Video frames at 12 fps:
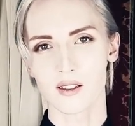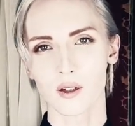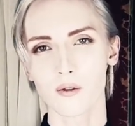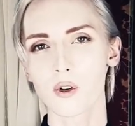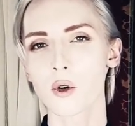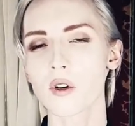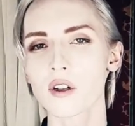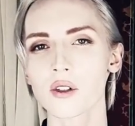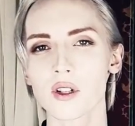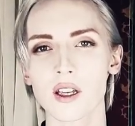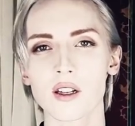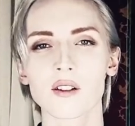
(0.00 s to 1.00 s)
And of course, you
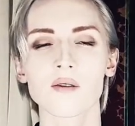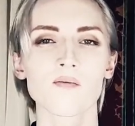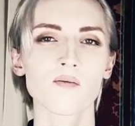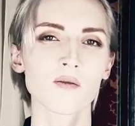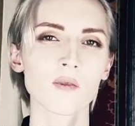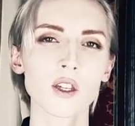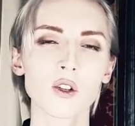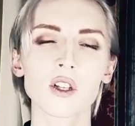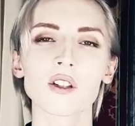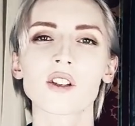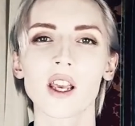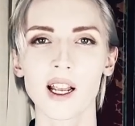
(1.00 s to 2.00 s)

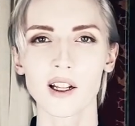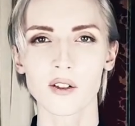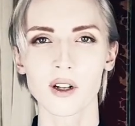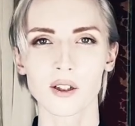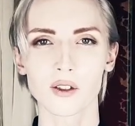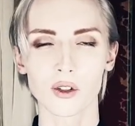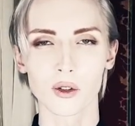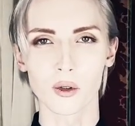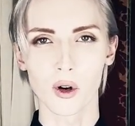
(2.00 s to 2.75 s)
can tailor it to your